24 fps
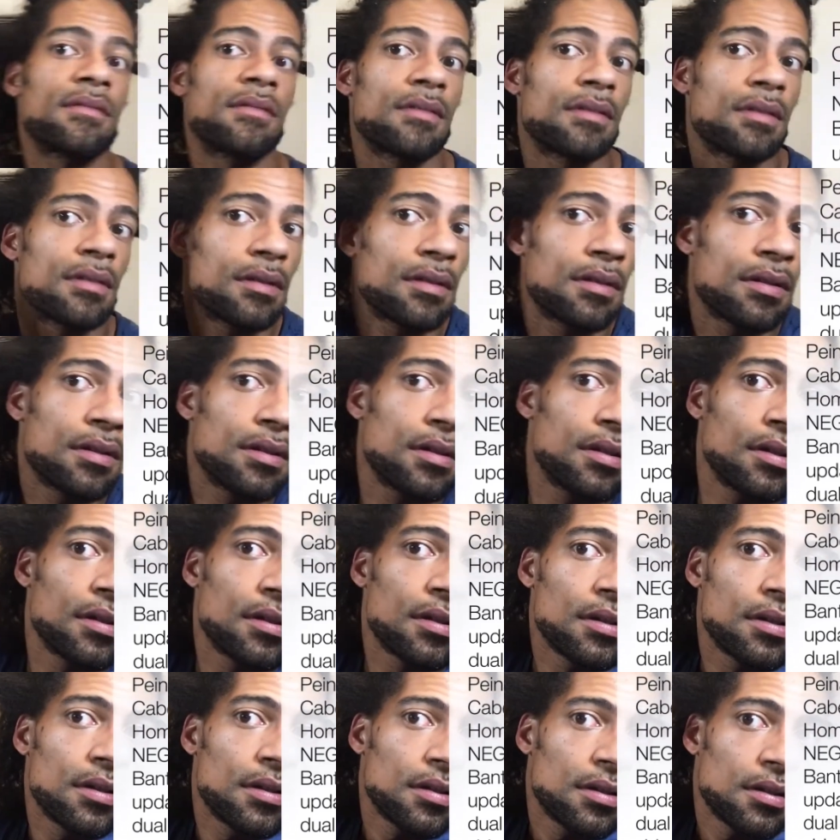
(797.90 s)

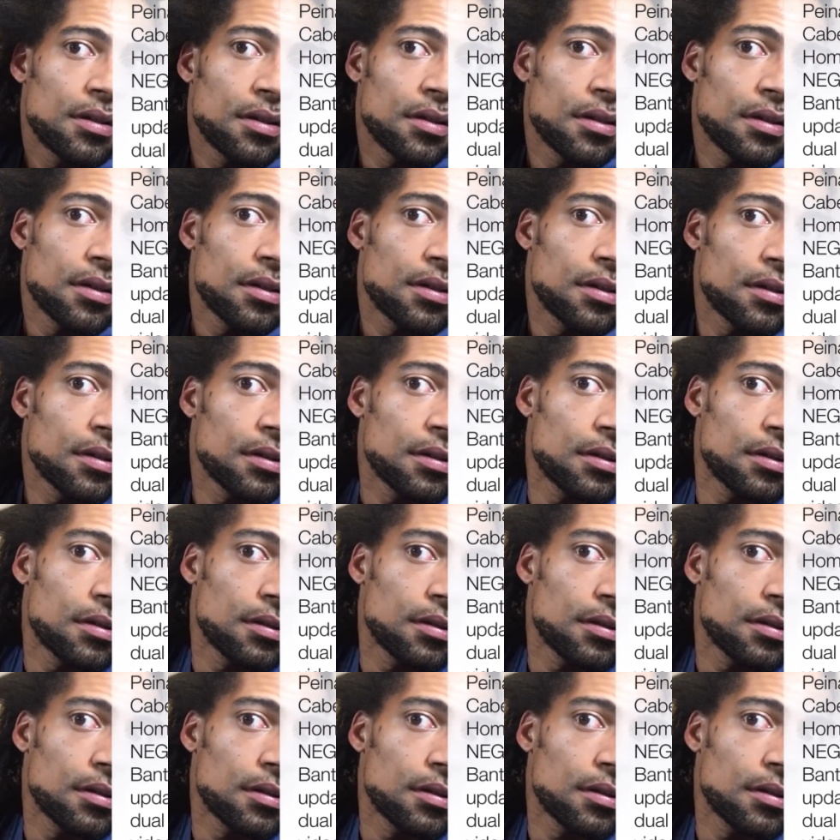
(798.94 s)
[no speech]